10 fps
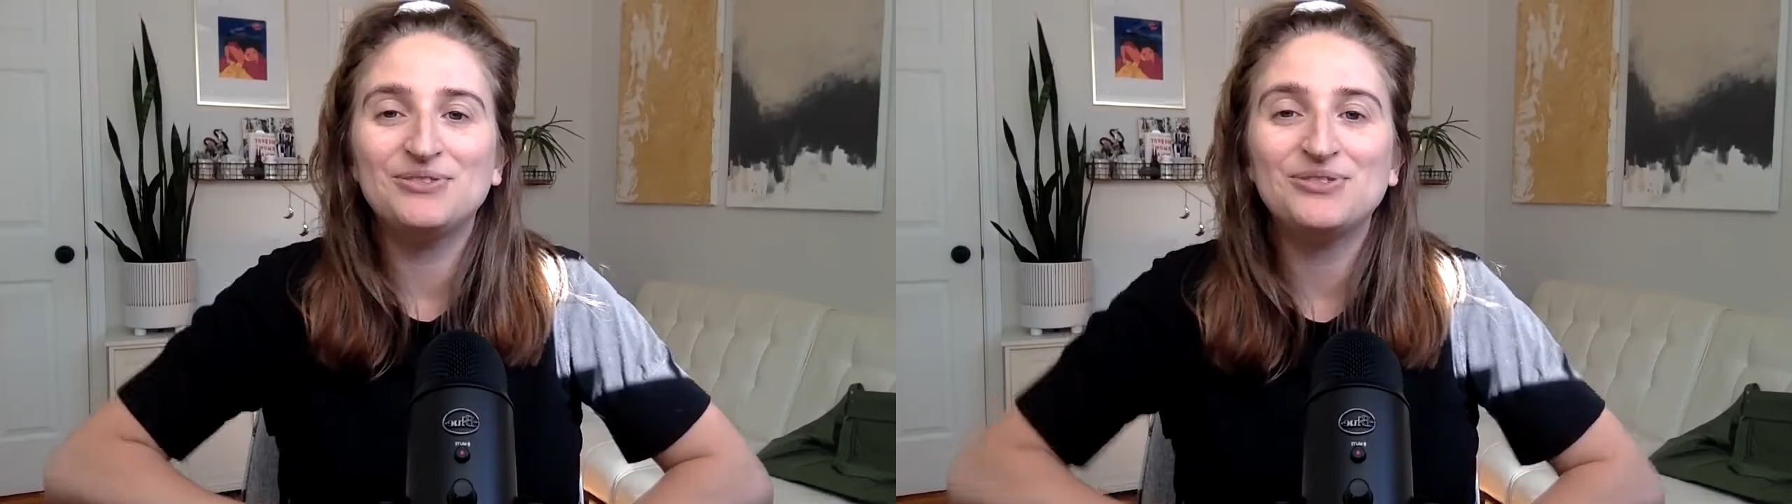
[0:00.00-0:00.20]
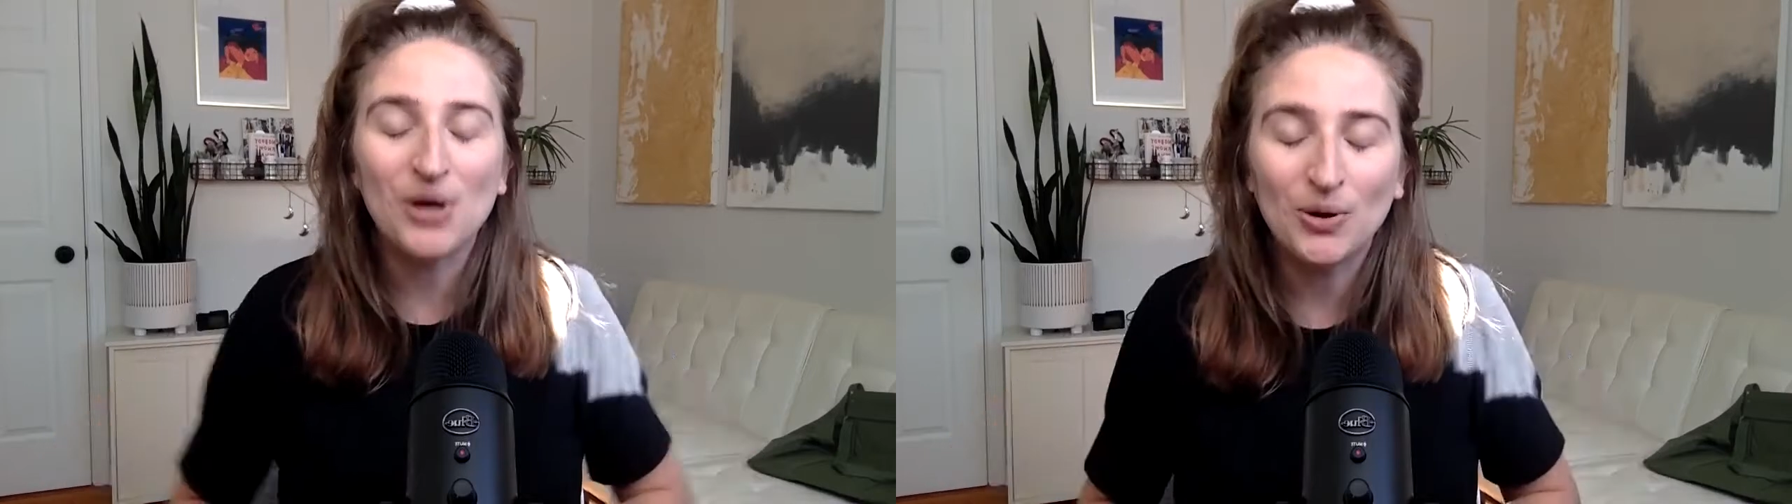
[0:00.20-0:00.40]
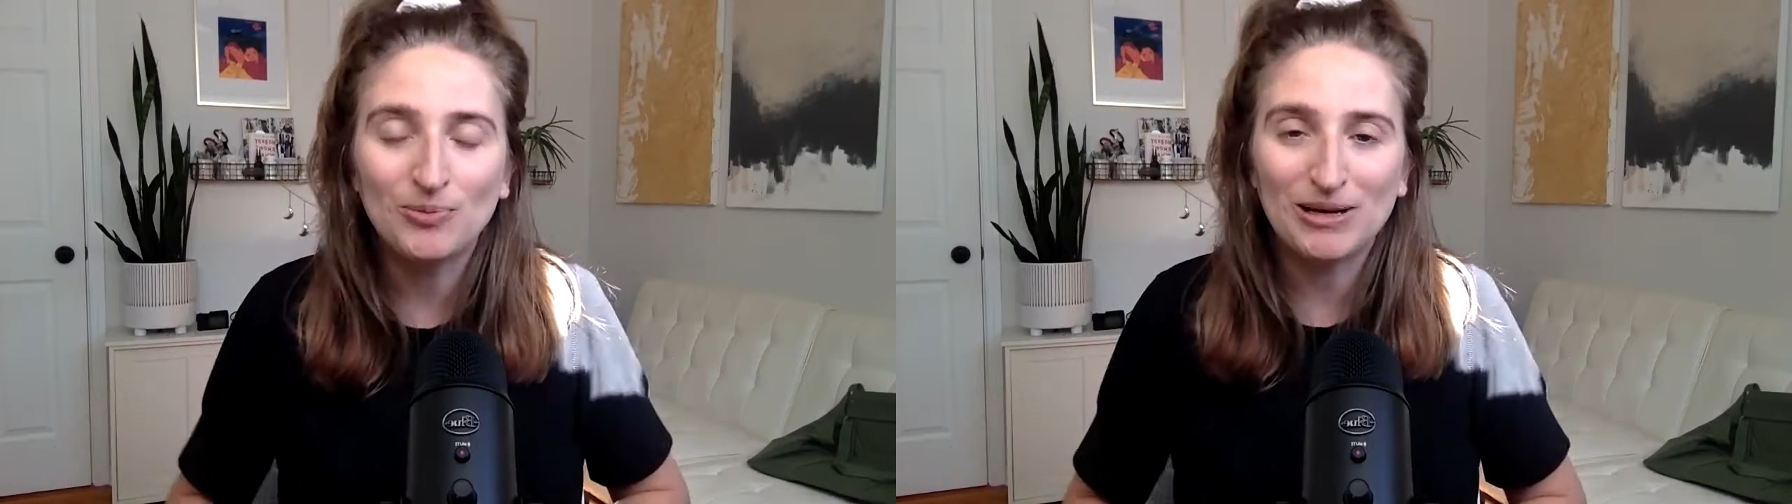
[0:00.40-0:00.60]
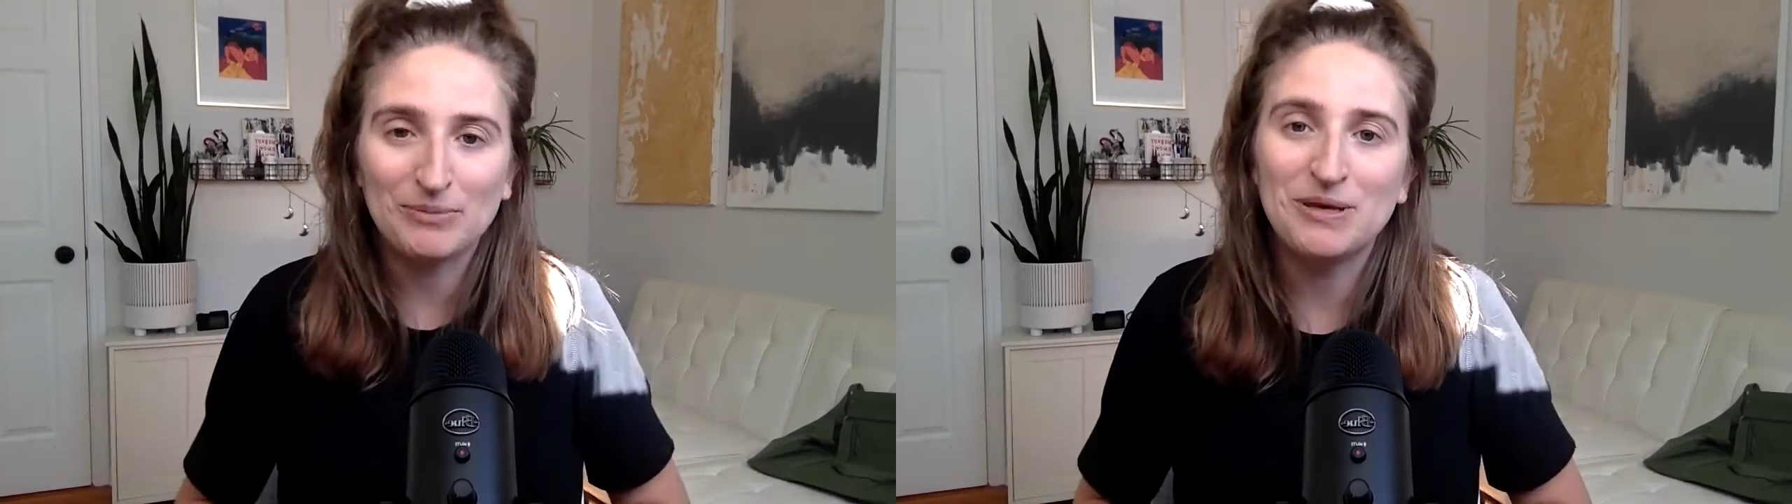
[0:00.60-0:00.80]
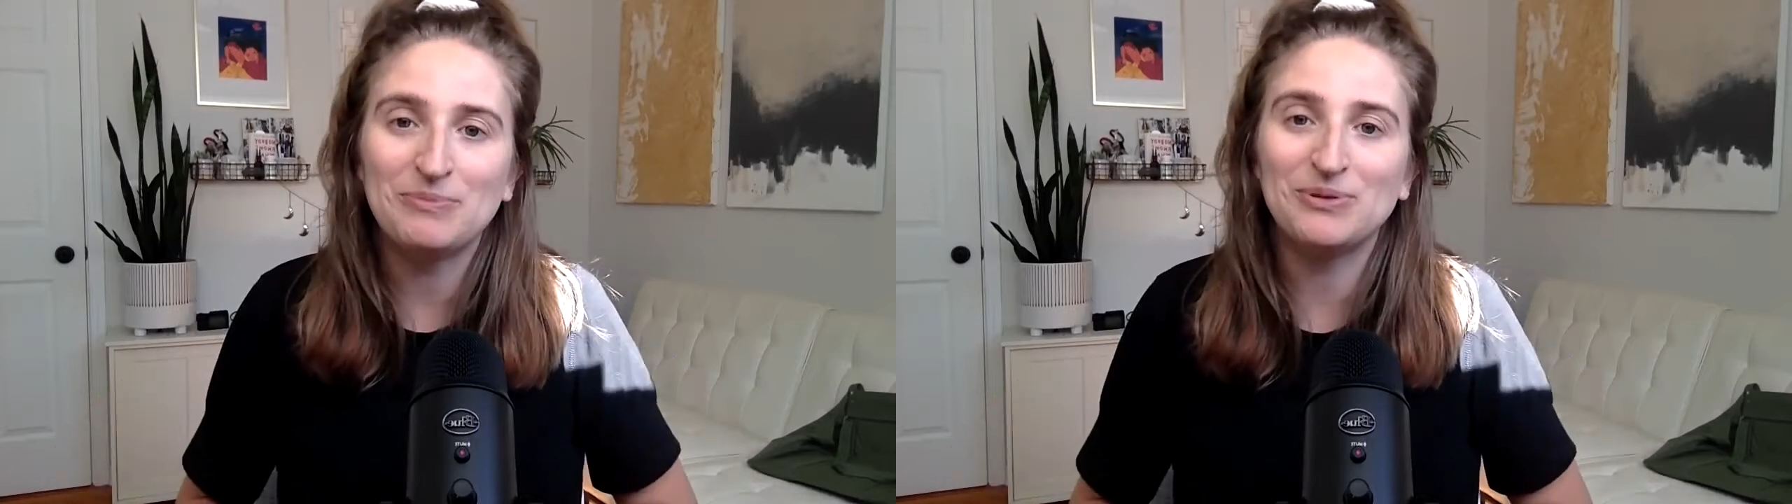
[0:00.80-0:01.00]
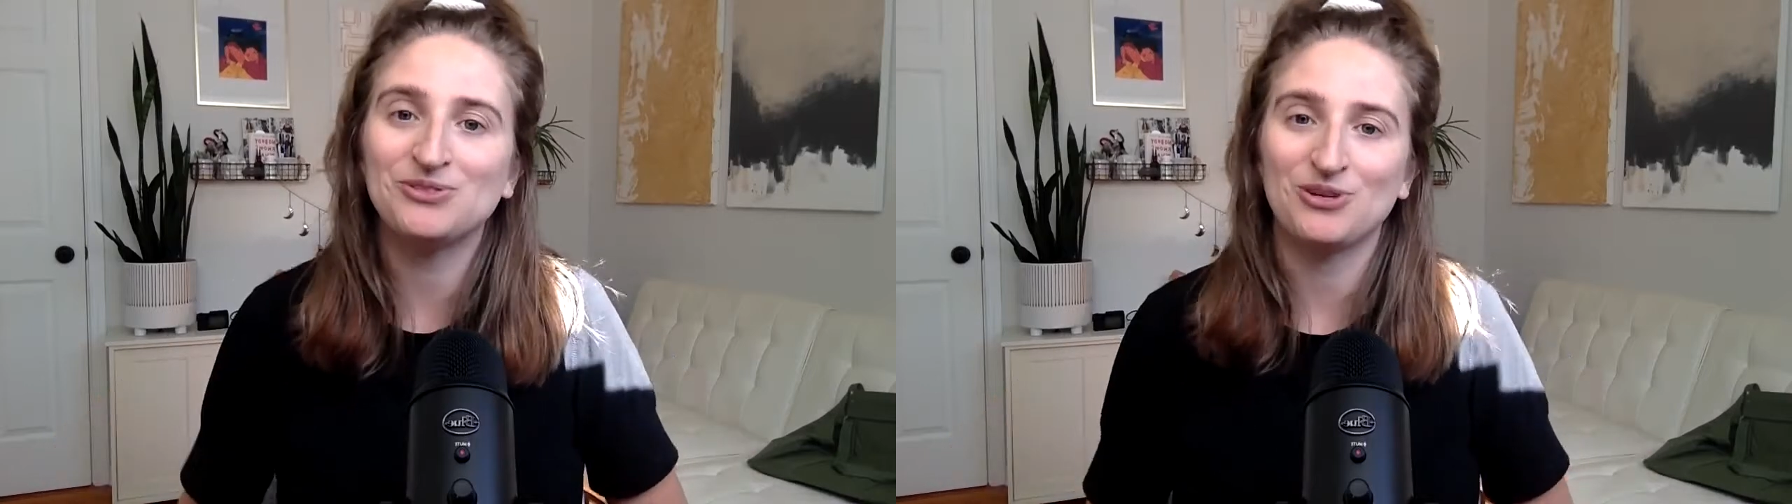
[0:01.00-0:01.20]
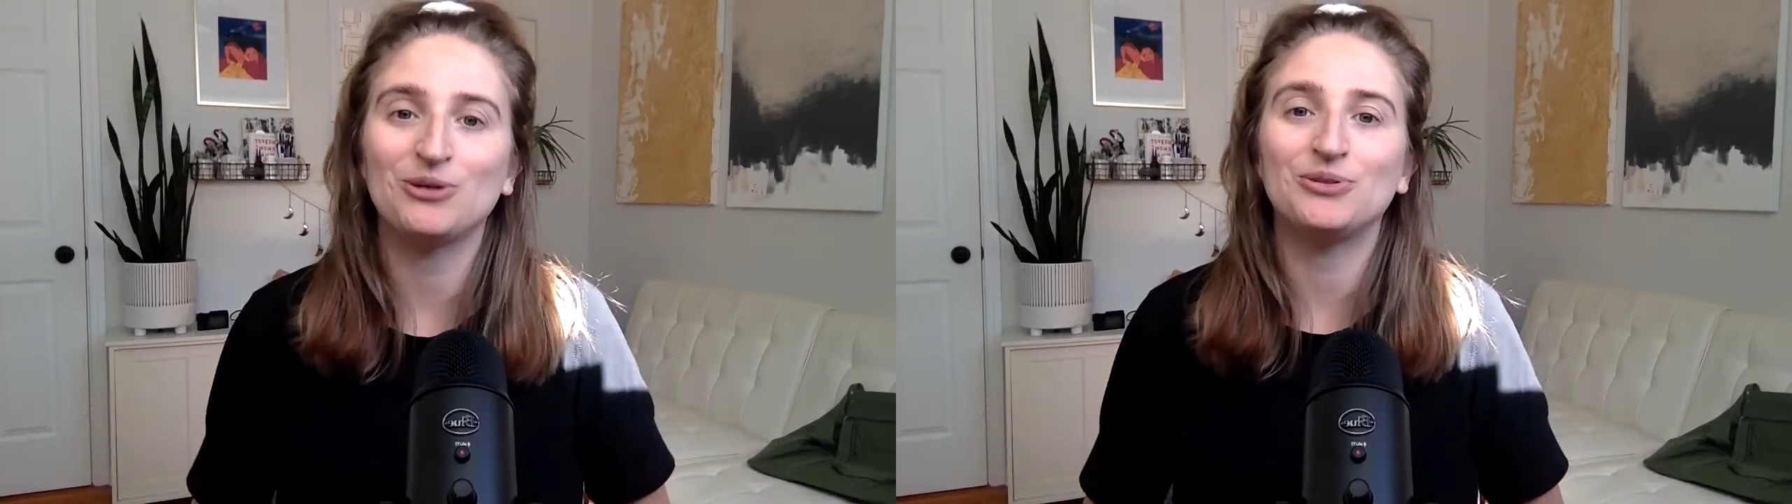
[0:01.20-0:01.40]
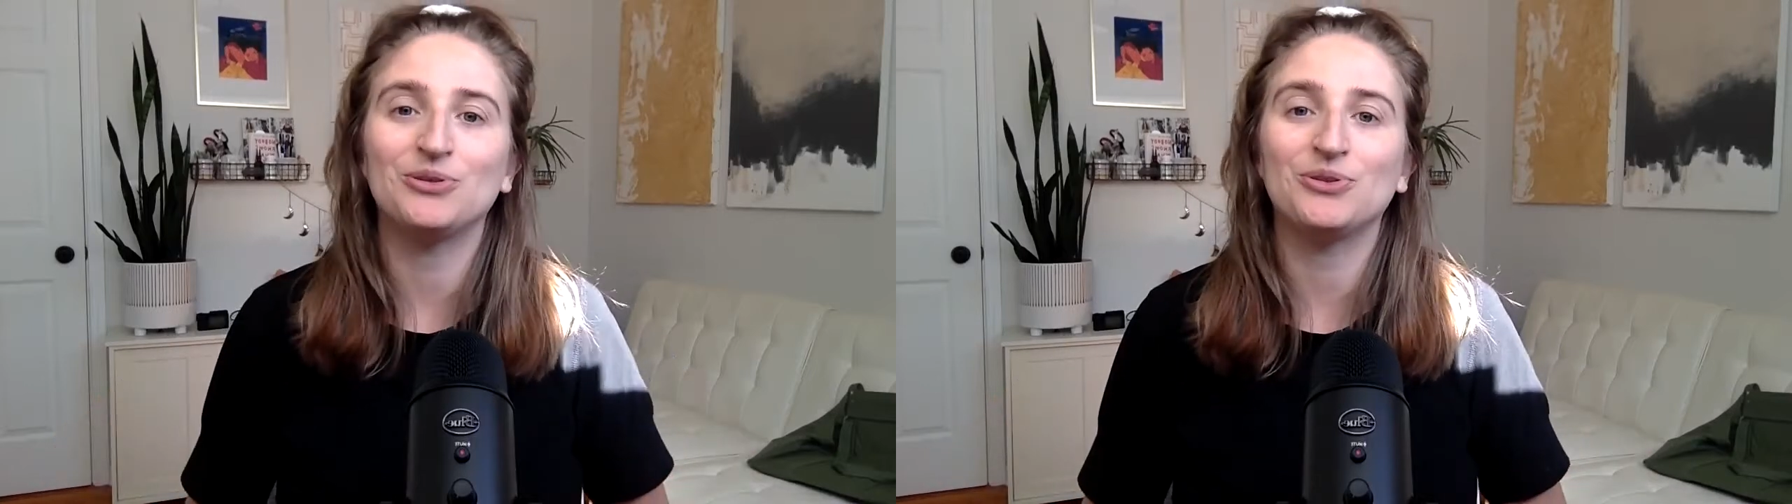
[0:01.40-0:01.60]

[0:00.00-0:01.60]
So many people struggle